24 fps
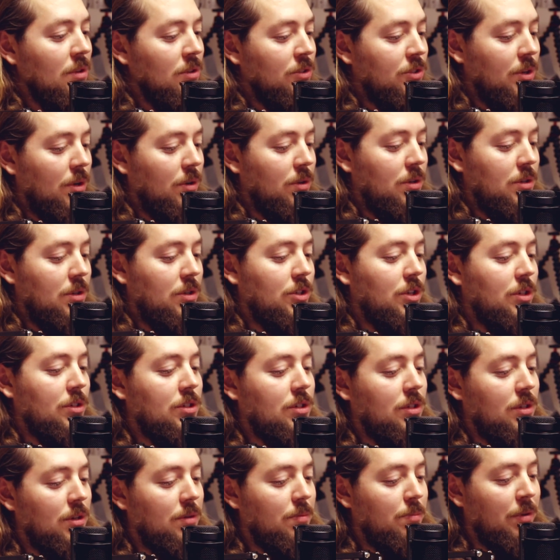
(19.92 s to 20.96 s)
So
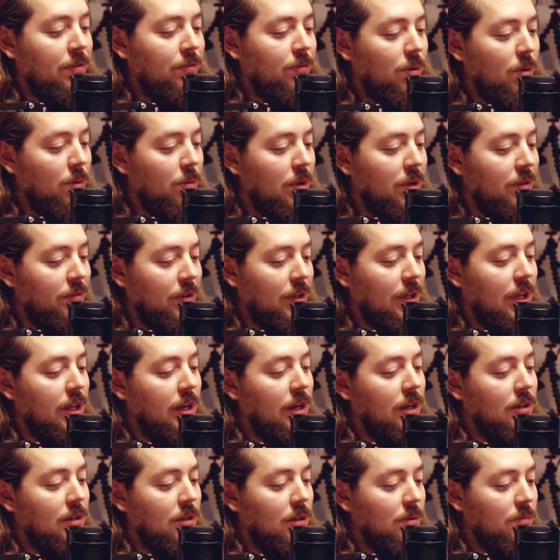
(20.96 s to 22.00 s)
just before we even get
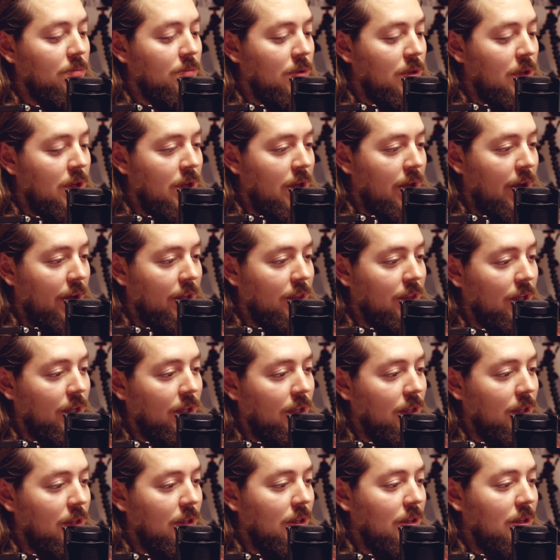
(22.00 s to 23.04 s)
into them, I
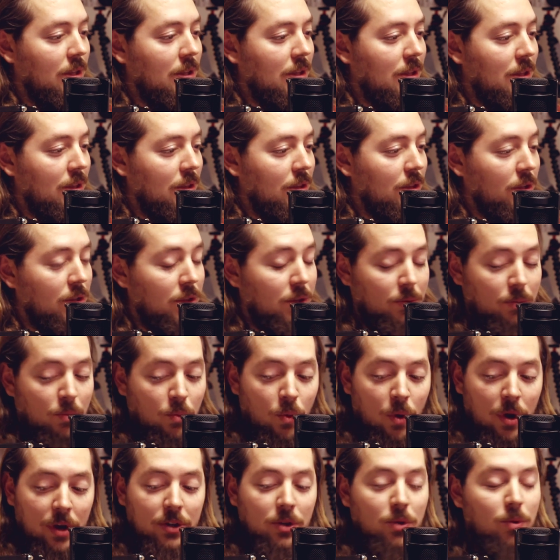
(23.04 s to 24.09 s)
think the
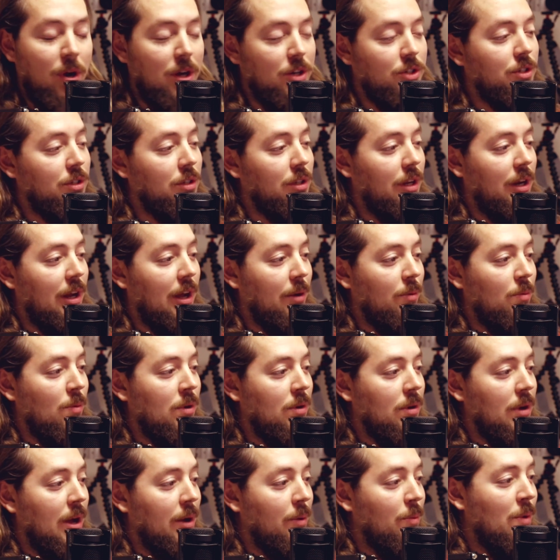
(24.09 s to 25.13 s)
one question that I
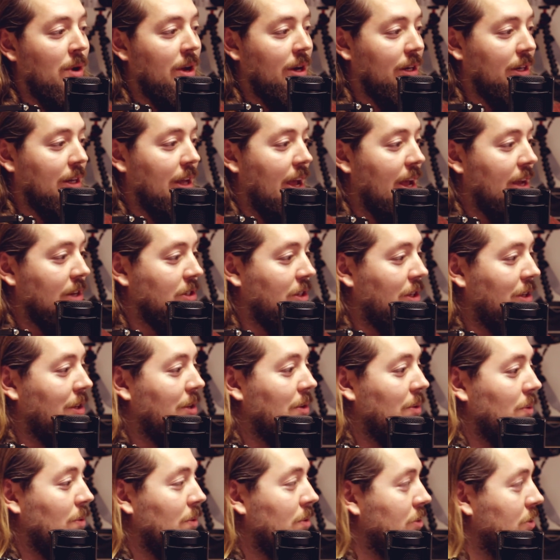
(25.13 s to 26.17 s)
wanted to ask
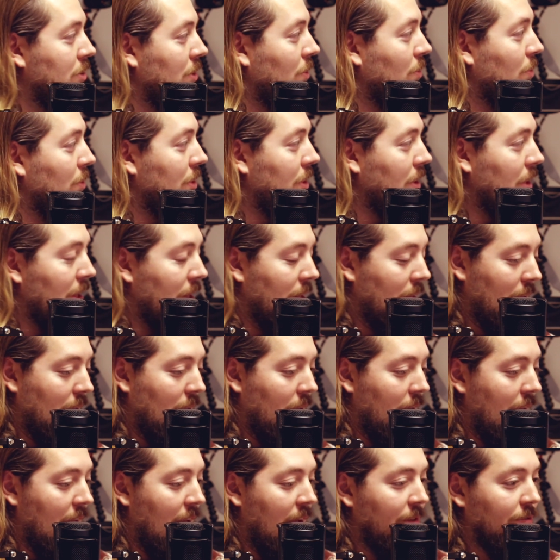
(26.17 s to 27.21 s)
you, so with
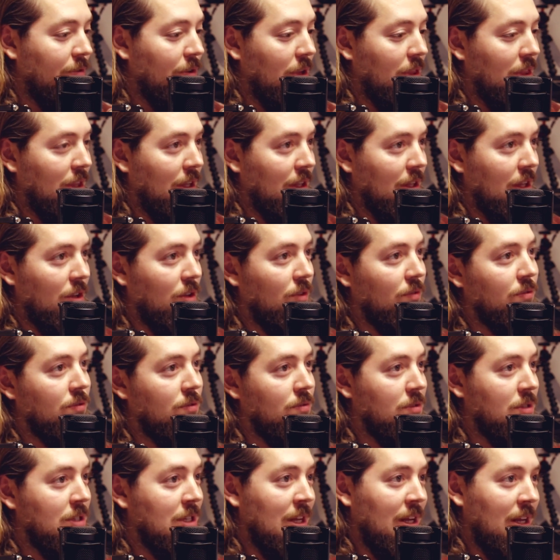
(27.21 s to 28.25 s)
everything that you've
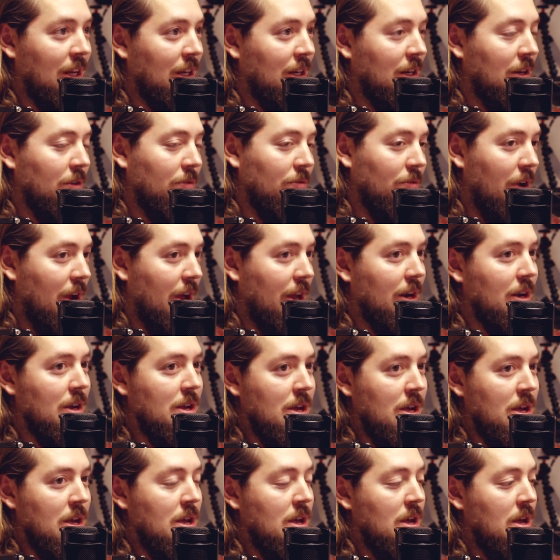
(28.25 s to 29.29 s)
seen and read
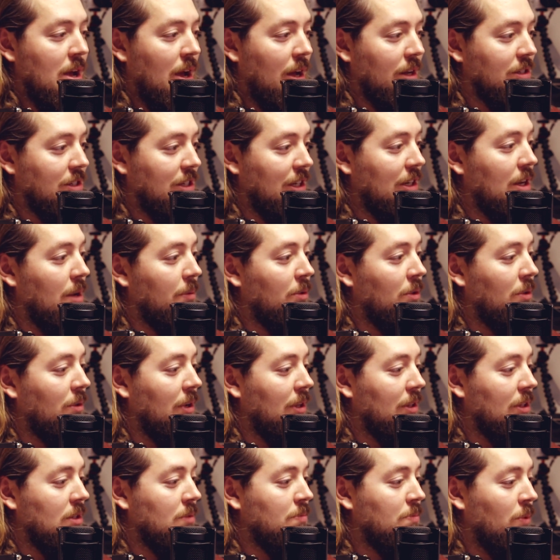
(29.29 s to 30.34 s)
on CWD
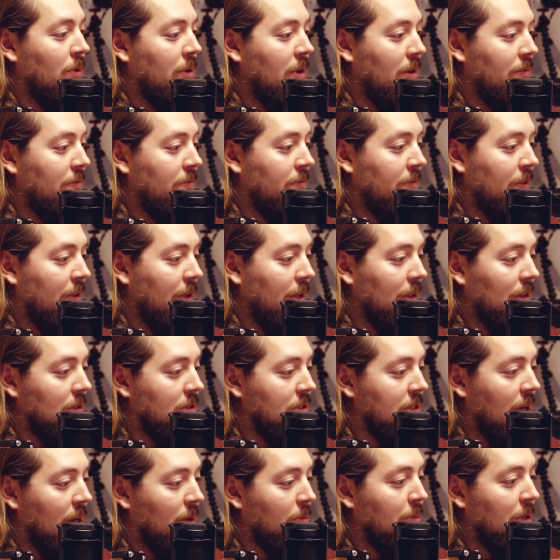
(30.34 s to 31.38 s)
at this point, I feel like
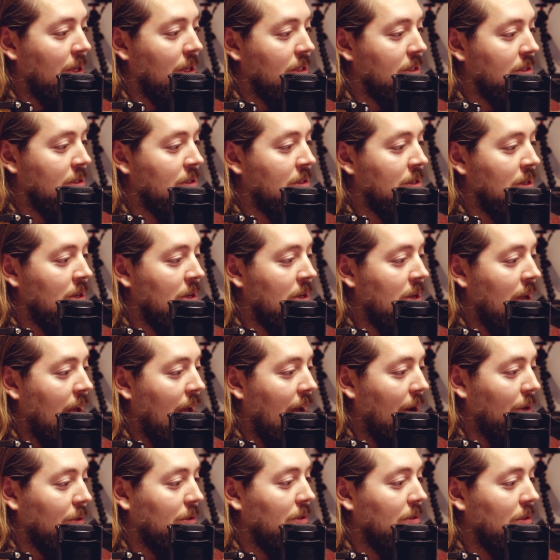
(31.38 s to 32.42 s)
there's not a piece
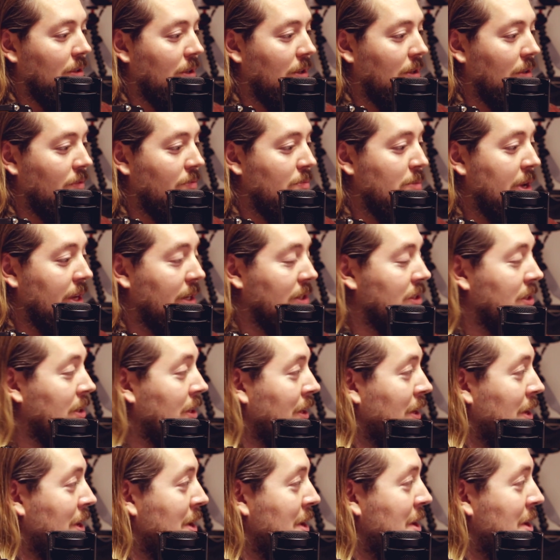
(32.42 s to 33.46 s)
out there that you've missed.